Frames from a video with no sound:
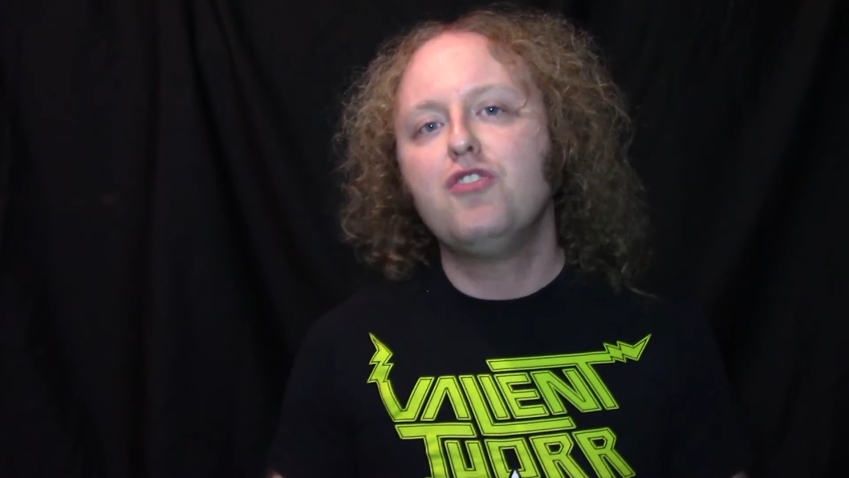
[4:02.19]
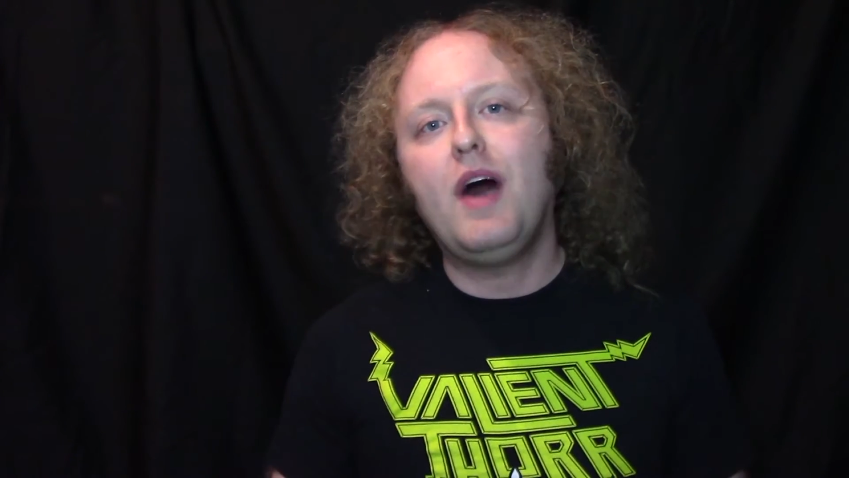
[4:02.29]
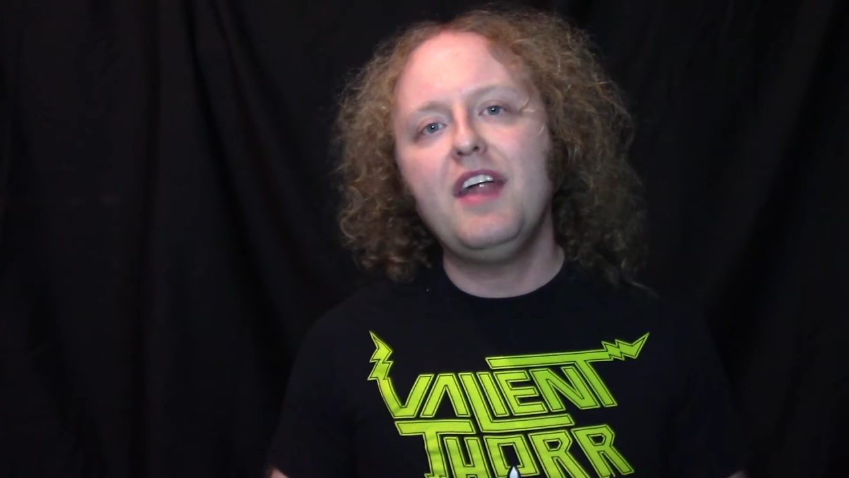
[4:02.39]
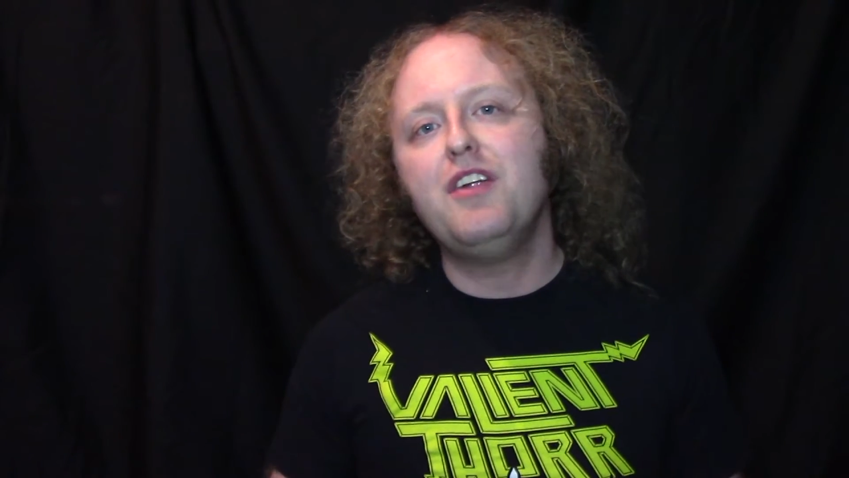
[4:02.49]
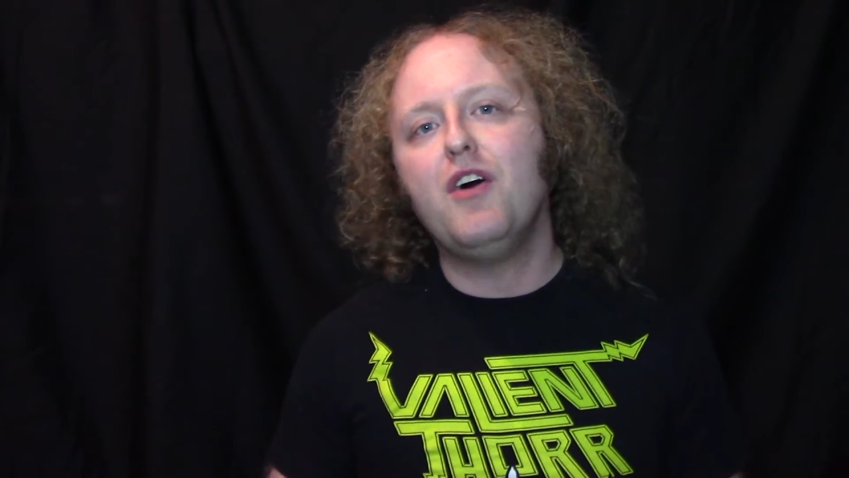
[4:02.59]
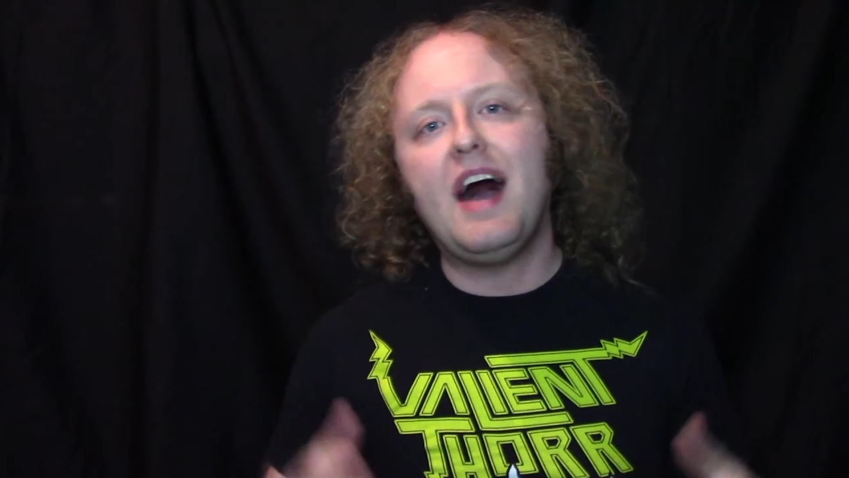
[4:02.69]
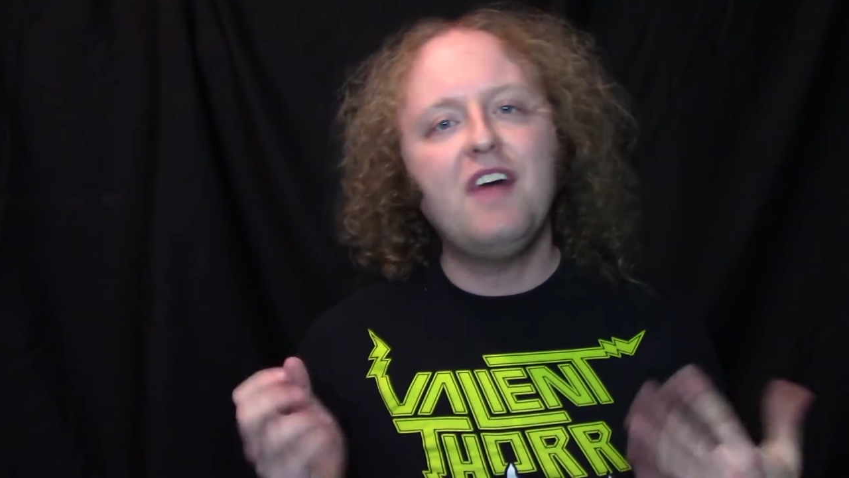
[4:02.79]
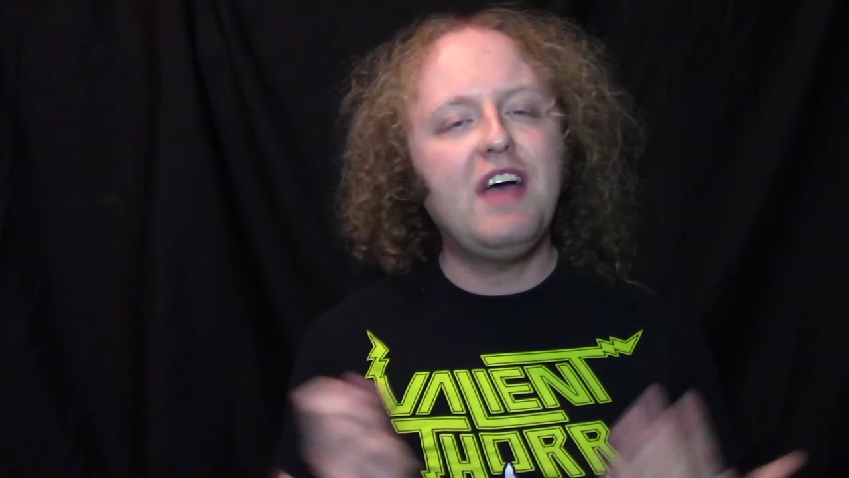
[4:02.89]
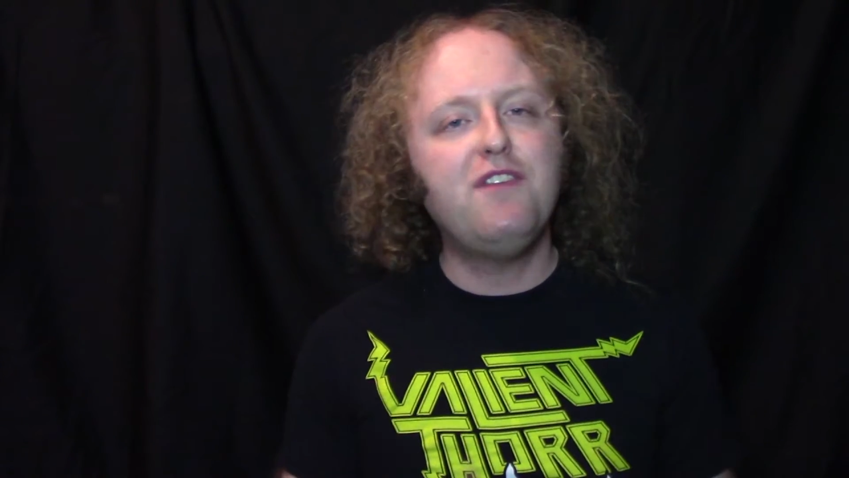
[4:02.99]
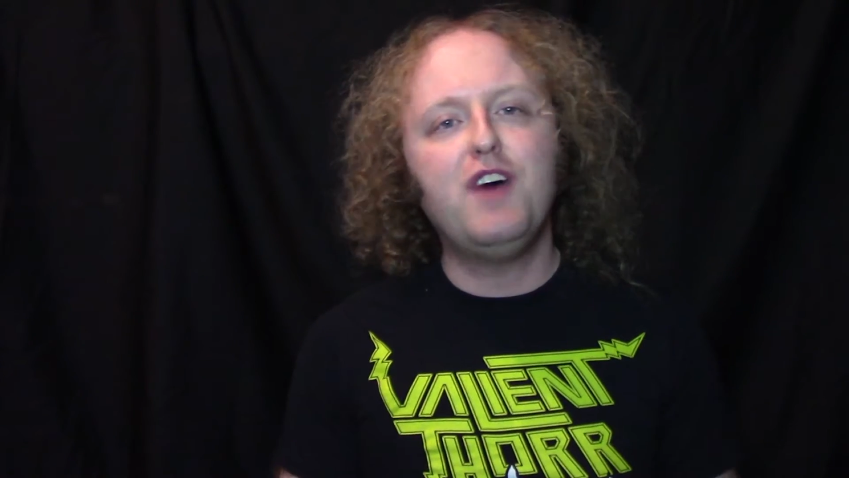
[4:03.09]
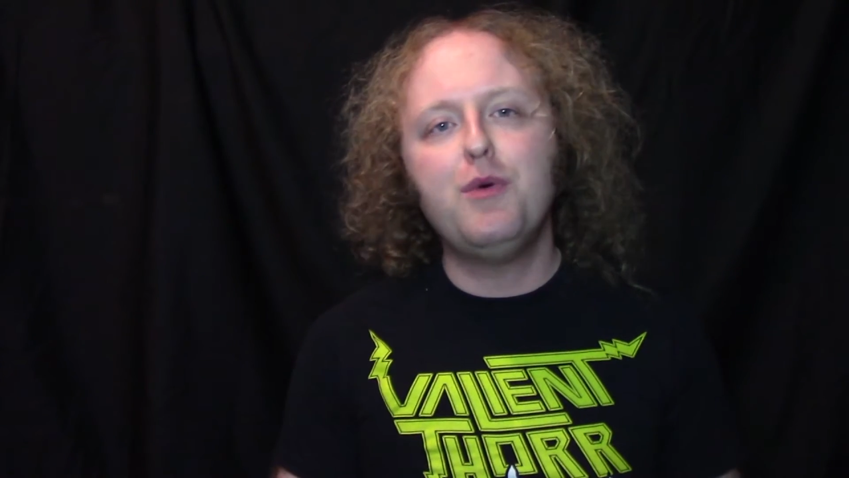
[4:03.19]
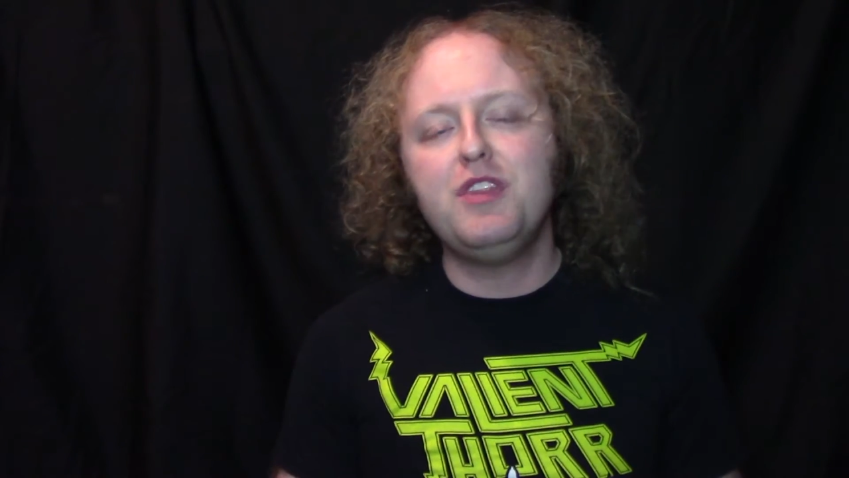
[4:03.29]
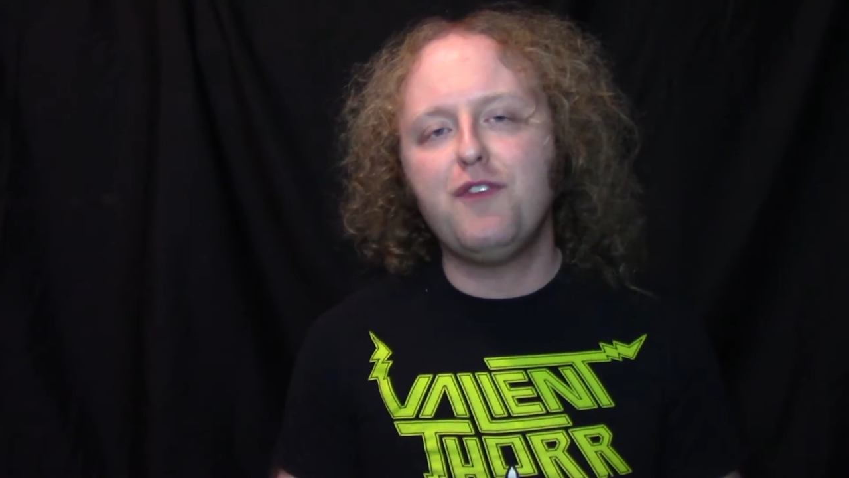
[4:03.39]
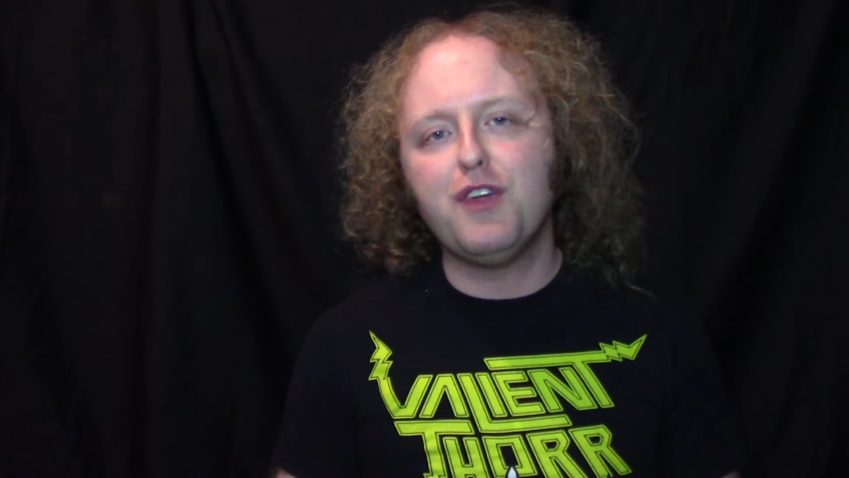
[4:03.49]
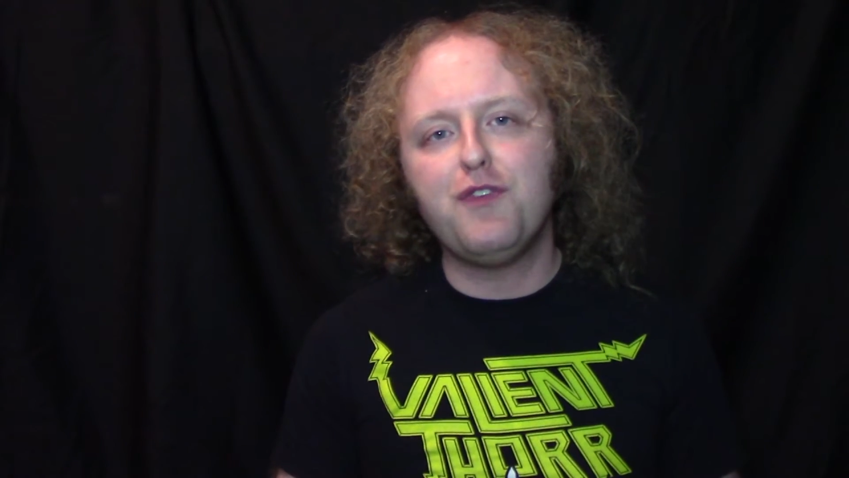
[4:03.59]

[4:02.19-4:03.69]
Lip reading: So I don't know, I've had fun with it for the